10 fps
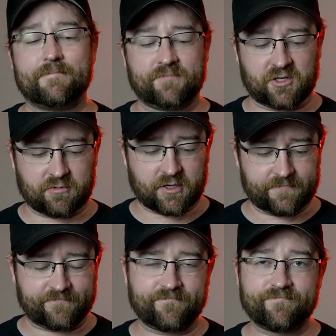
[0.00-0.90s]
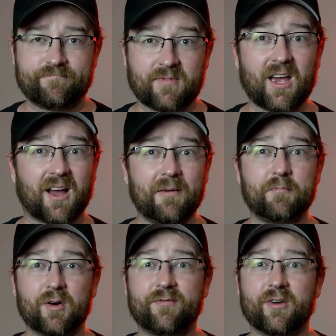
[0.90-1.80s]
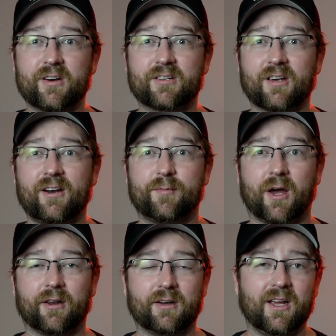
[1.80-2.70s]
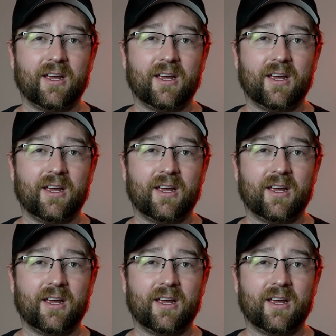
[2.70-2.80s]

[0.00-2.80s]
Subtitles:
So yeah, I'm pretty freaking excited about it.